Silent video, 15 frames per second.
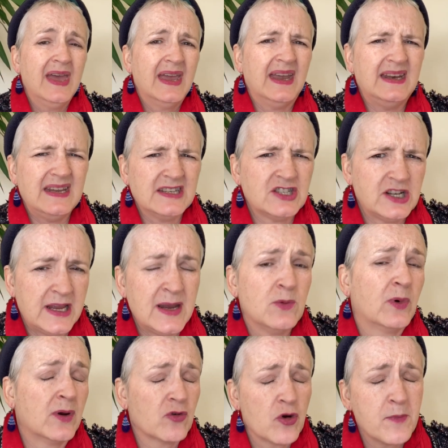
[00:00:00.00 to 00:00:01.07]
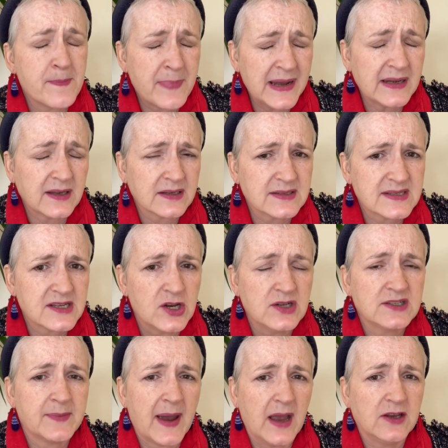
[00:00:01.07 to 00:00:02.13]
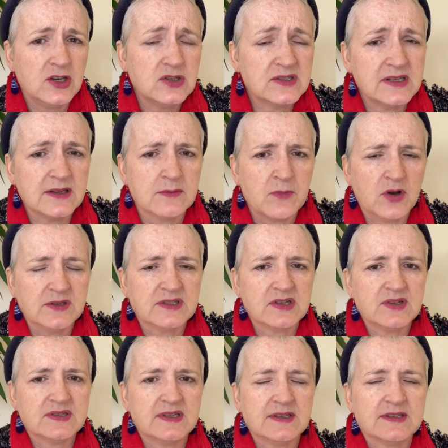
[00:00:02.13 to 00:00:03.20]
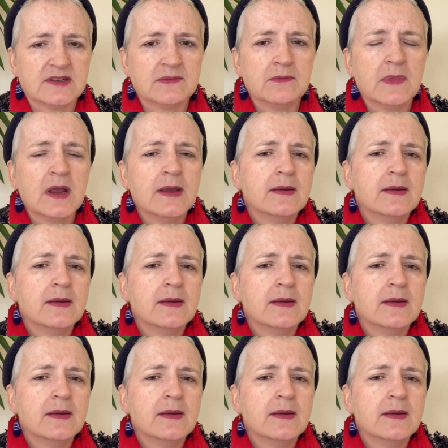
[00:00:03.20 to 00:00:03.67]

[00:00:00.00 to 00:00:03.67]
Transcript: Initially, we were a bit concerned about using the Monzo system